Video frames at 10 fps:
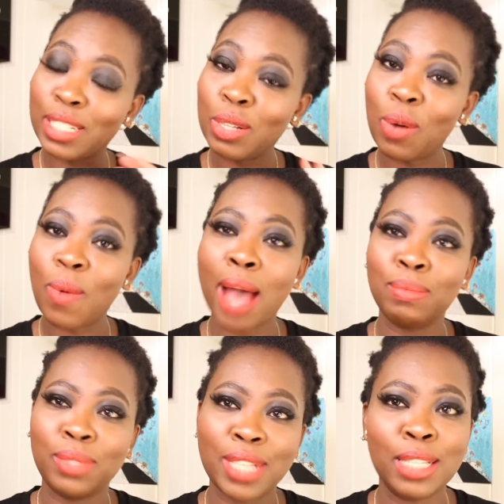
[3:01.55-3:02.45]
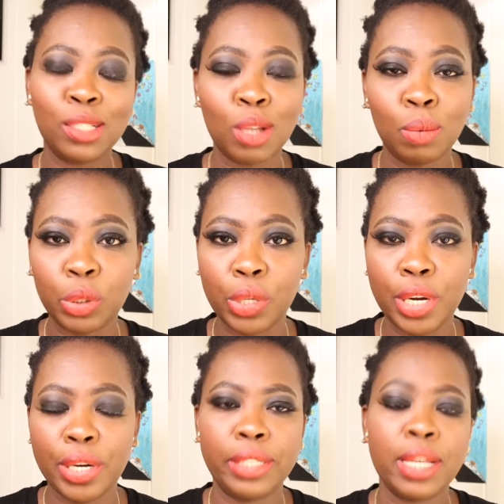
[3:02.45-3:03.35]
know why I'm saying stop
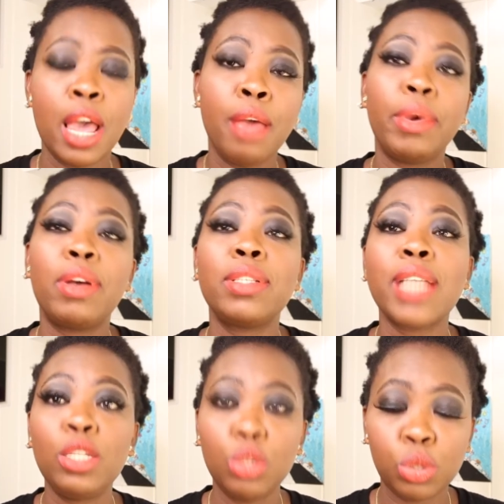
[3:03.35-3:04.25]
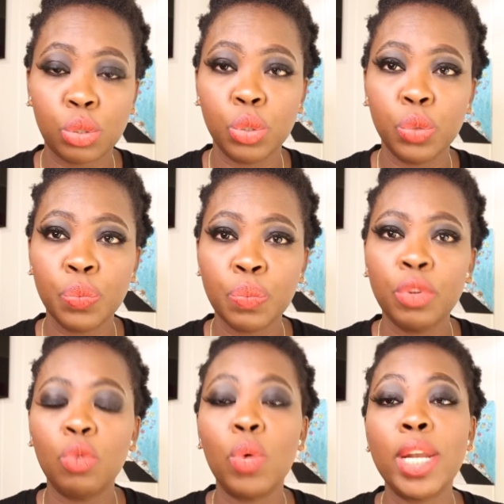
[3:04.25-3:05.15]
throwing it? Because I used to,
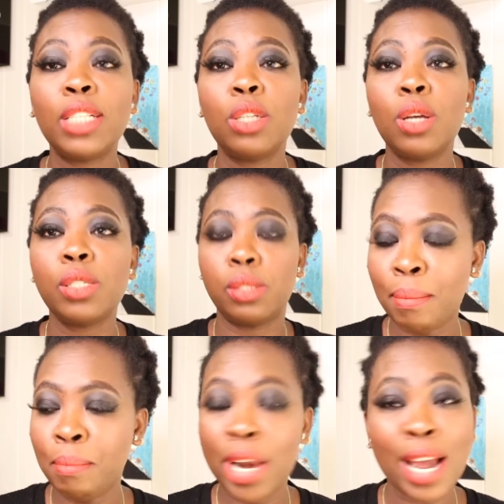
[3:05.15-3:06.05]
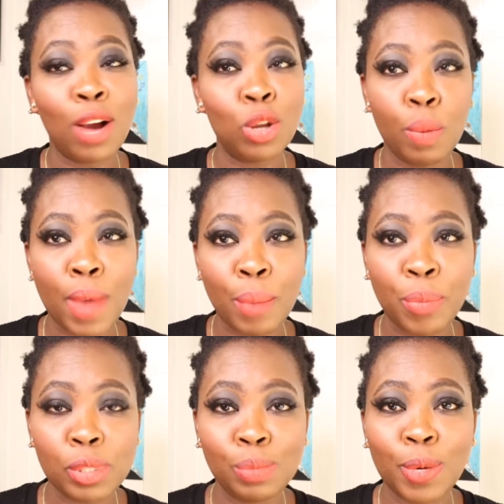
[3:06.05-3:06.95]
when I go to my
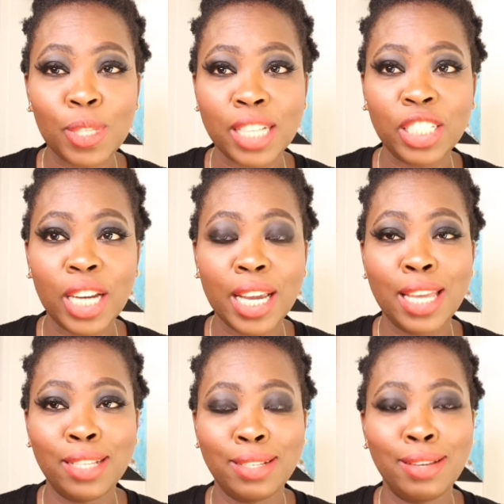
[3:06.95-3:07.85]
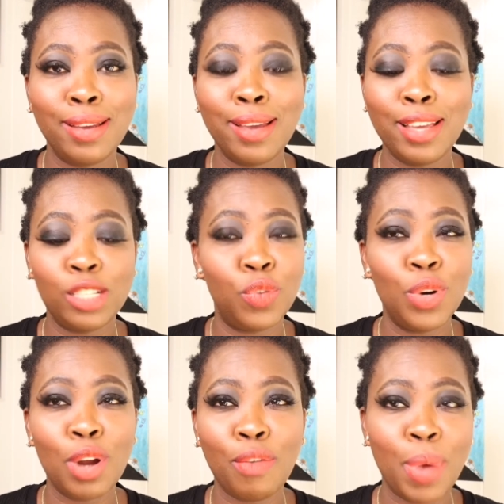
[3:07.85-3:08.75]
post box and check it, it's
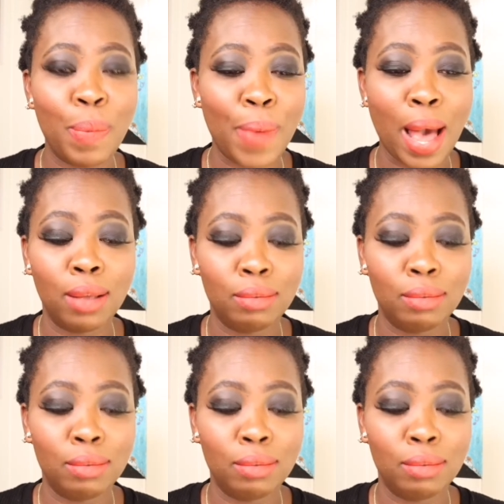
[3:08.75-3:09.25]
full of paper.